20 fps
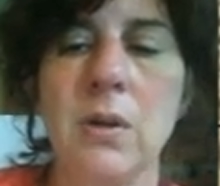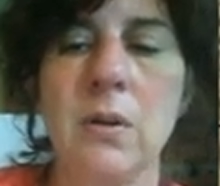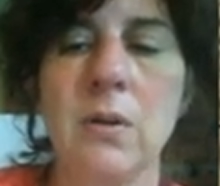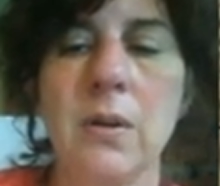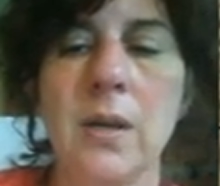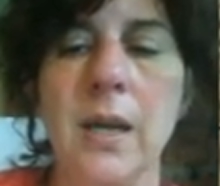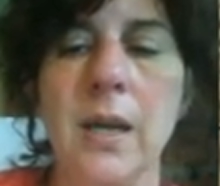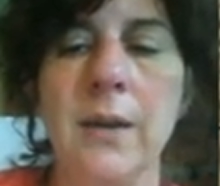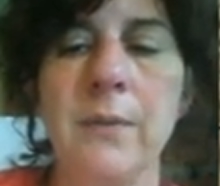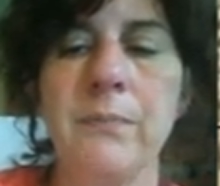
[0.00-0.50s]

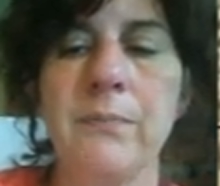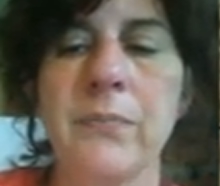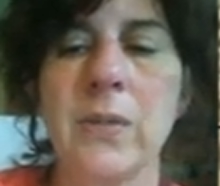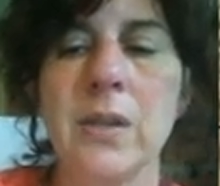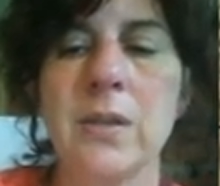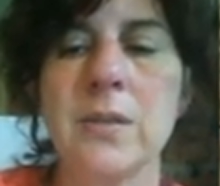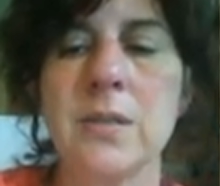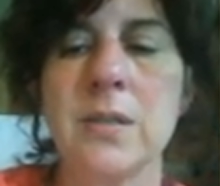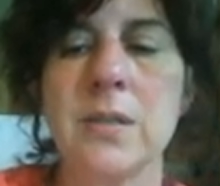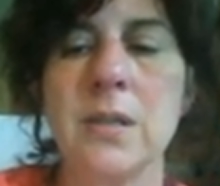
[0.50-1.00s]
Okay,
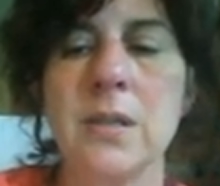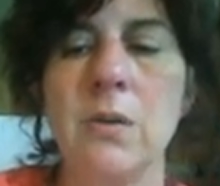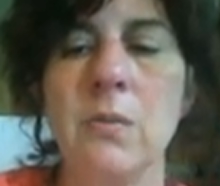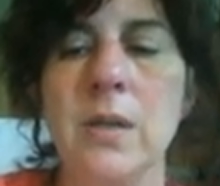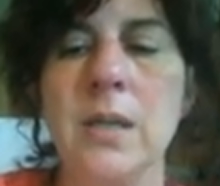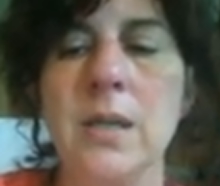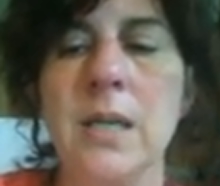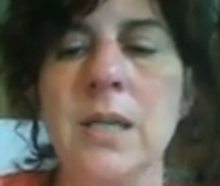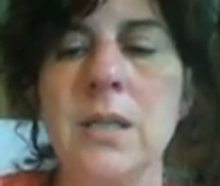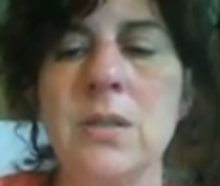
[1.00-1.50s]
so
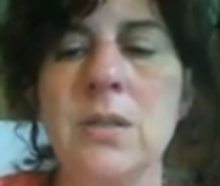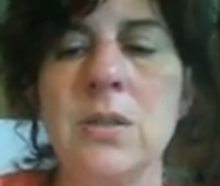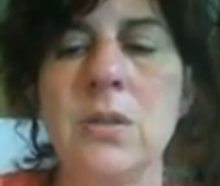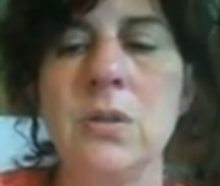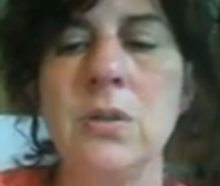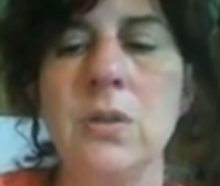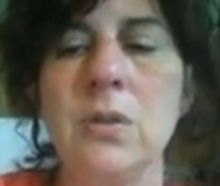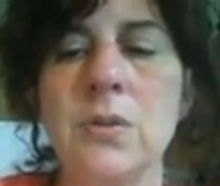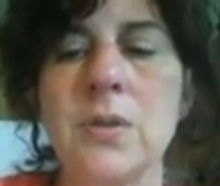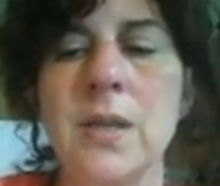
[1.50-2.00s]
we need to
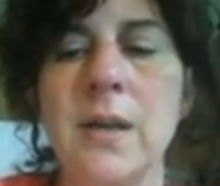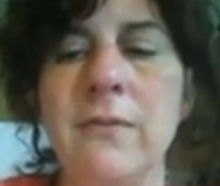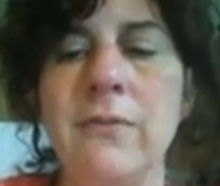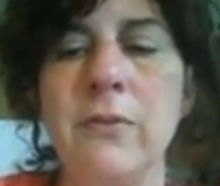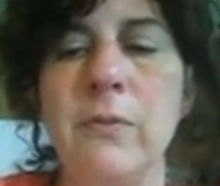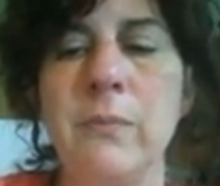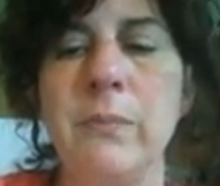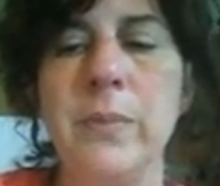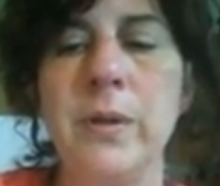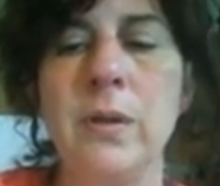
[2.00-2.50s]
use that
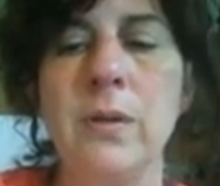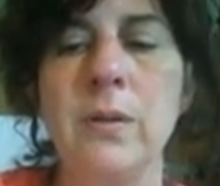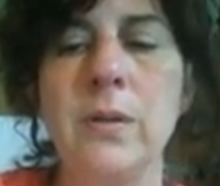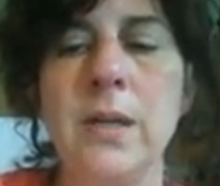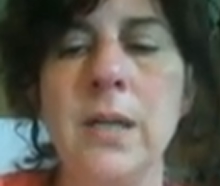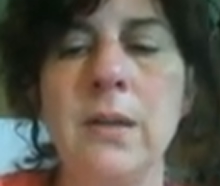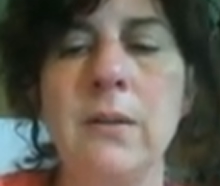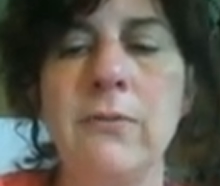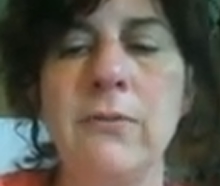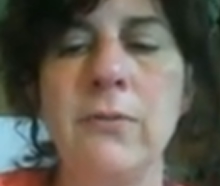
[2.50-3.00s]
for
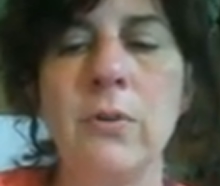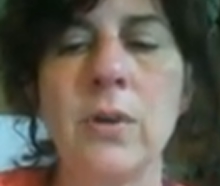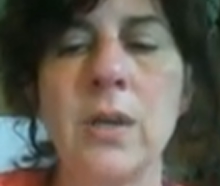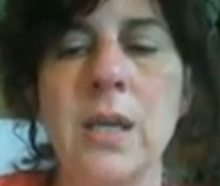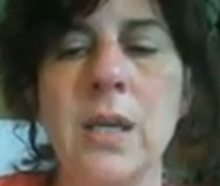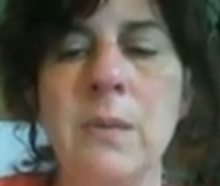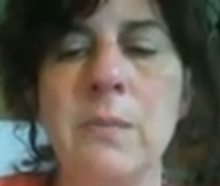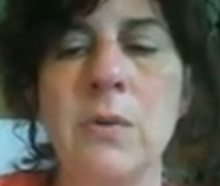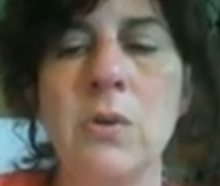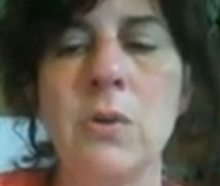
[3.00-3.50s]
building, for
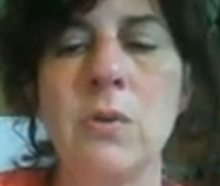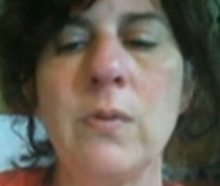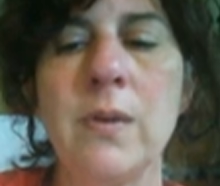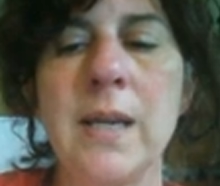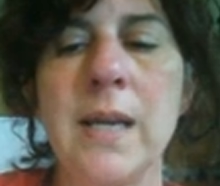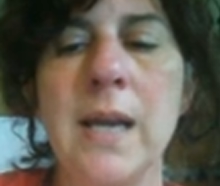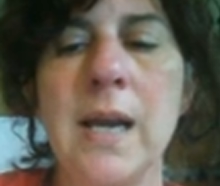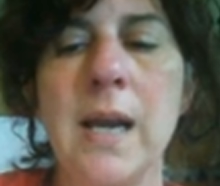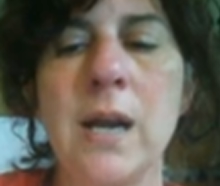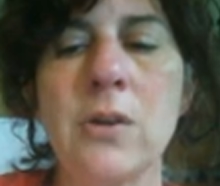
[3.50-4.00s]
chemical
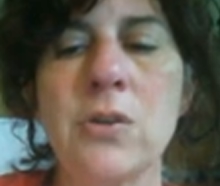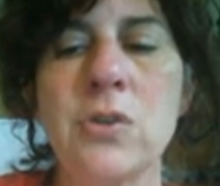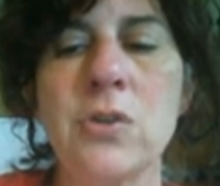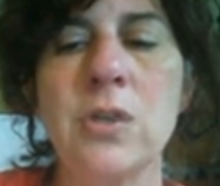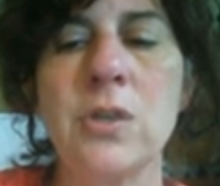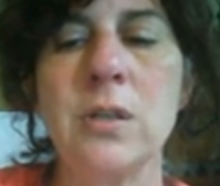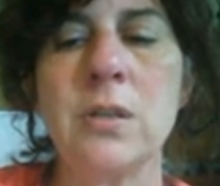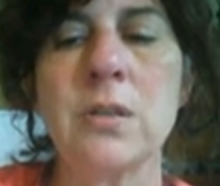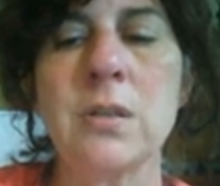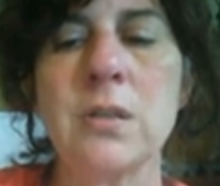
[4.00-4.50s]

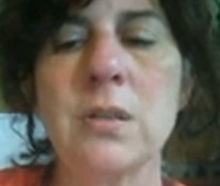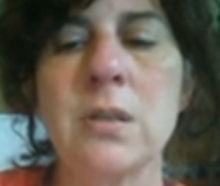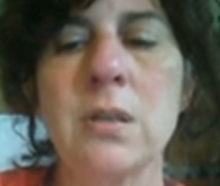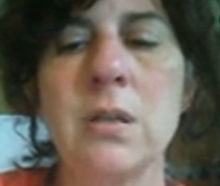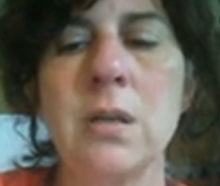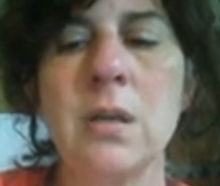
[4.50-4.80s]
reactions.